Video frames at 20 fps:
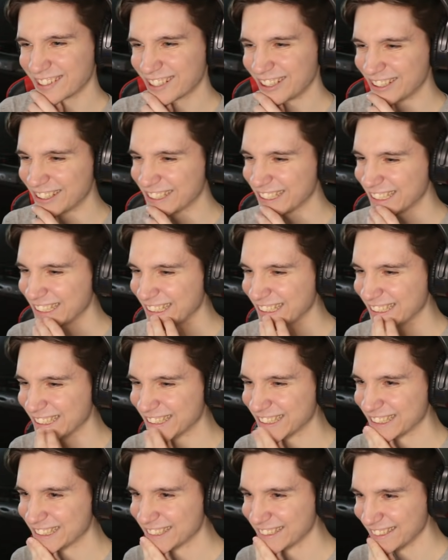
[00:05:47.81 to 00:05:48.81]
Funny.
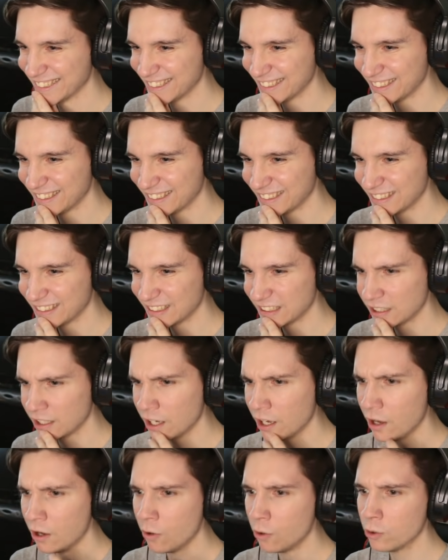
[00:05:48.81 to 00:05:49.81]

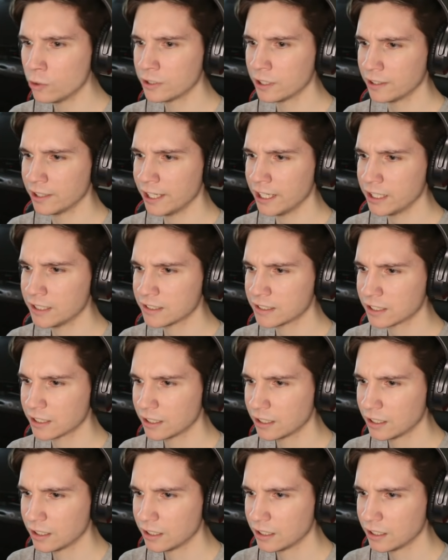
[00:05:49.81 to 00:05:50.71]
Oh, the ladies.